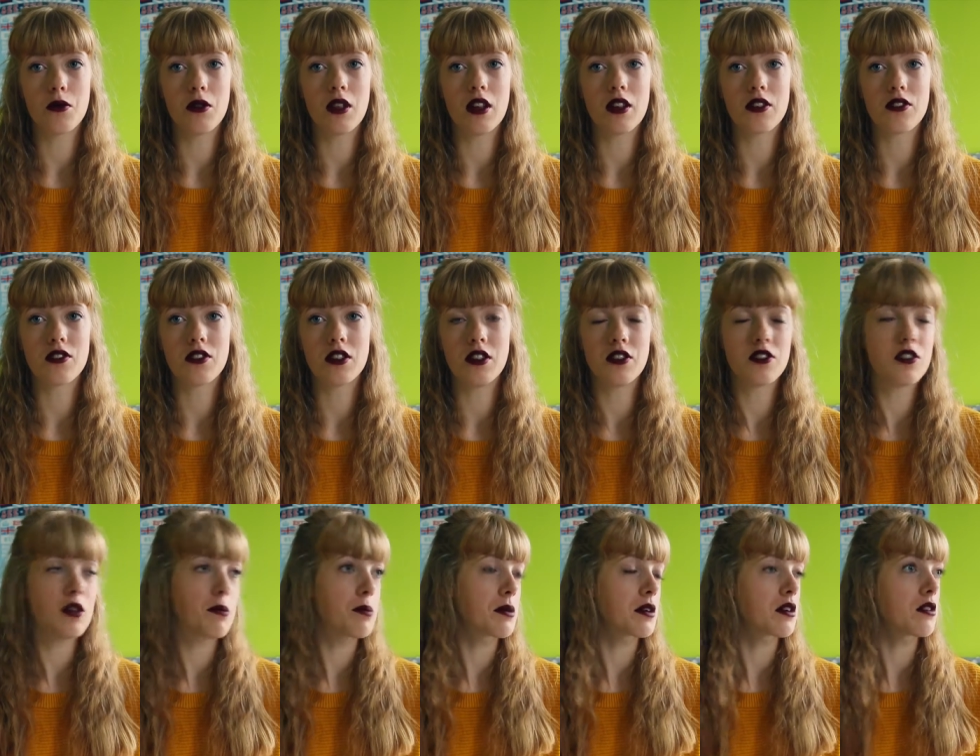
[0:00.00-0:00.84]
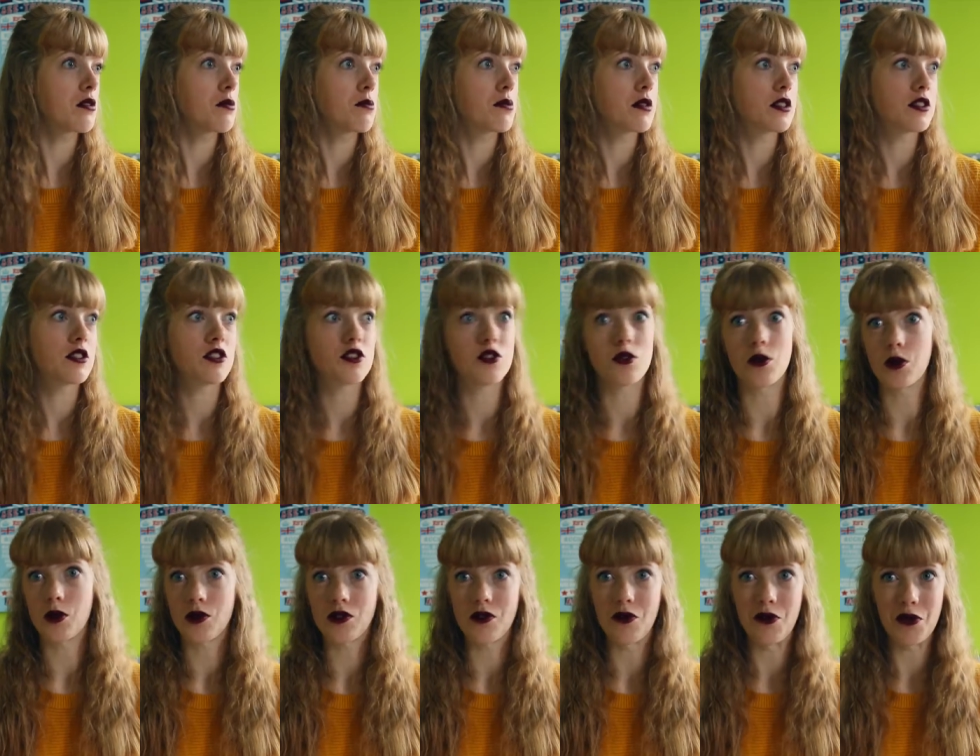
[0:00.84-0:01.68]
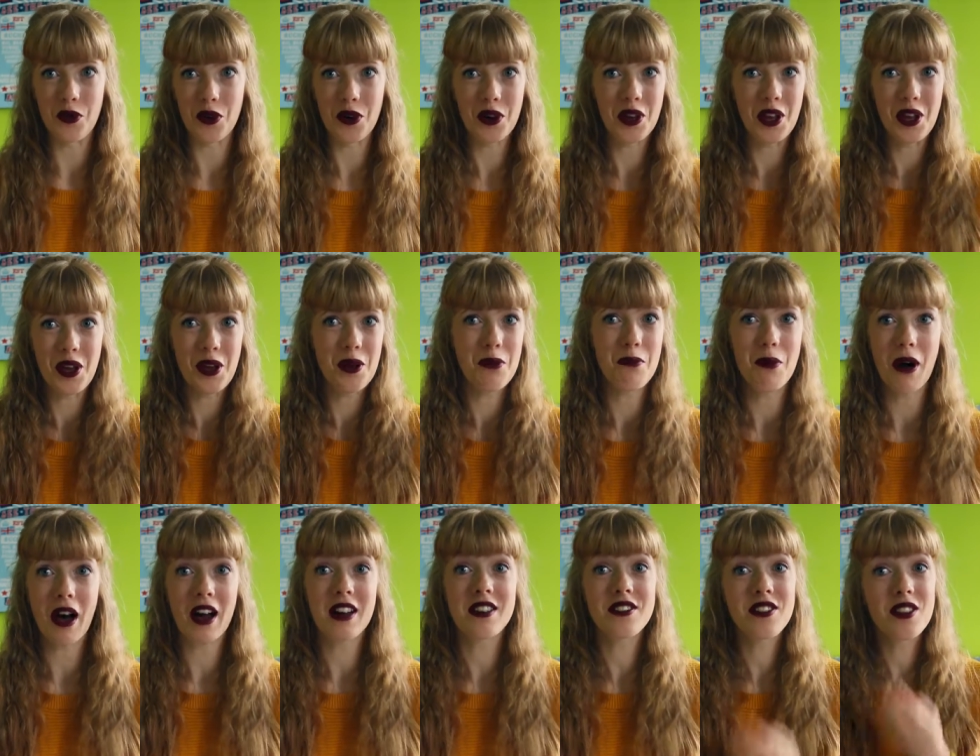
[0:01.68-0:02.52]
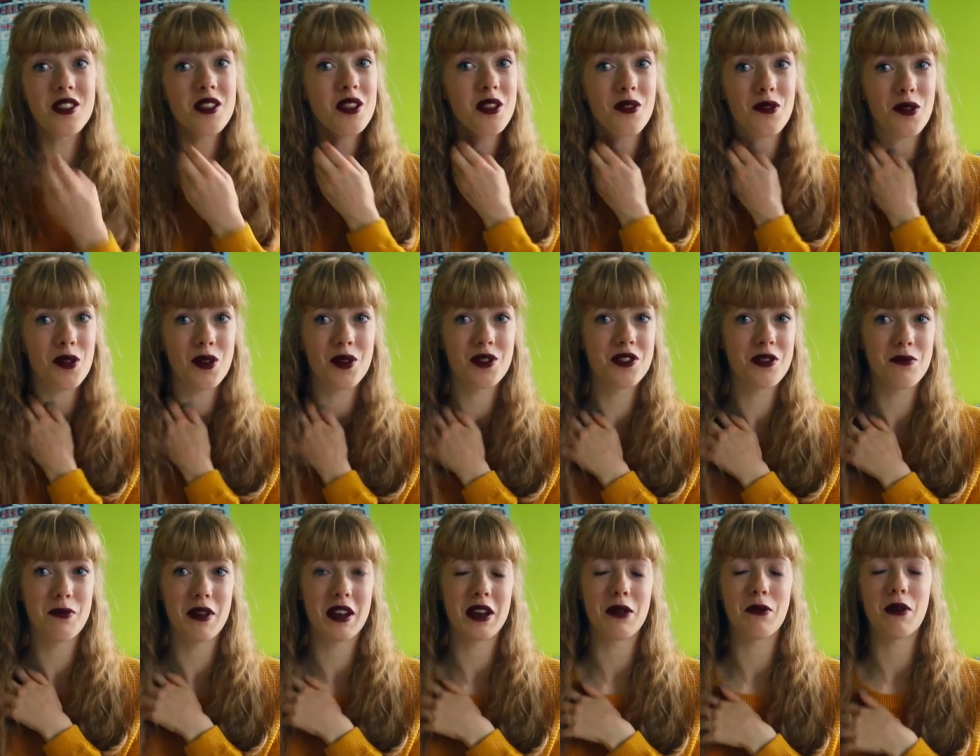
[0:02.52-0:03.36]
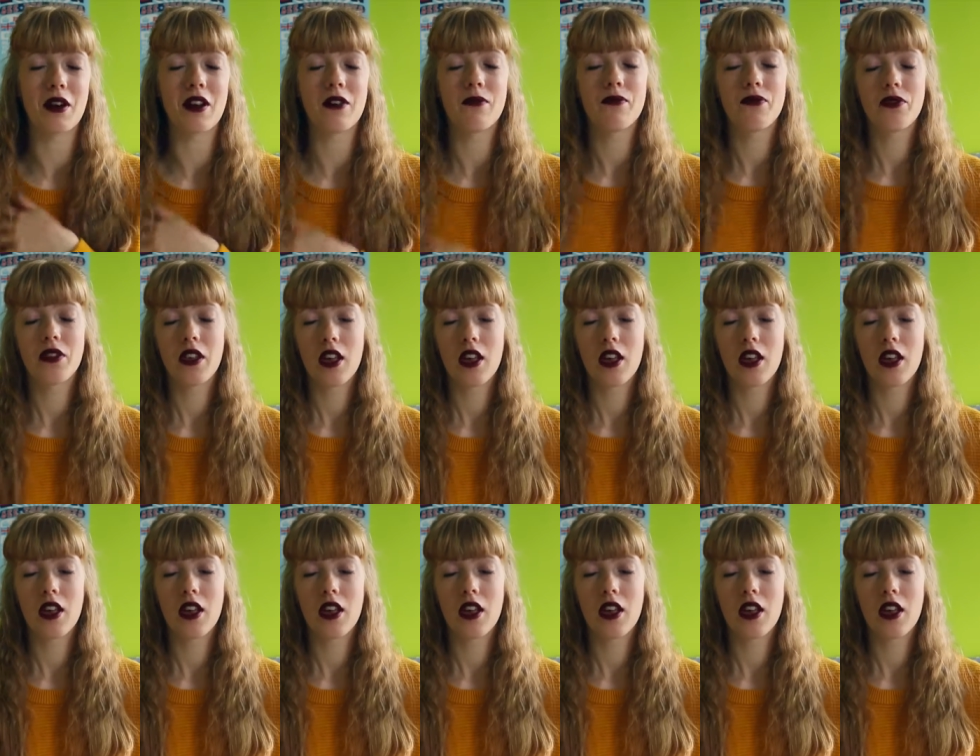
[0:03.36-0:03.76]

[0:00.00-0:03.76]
that's your typical British autumn for you, but I still love autumn anyway.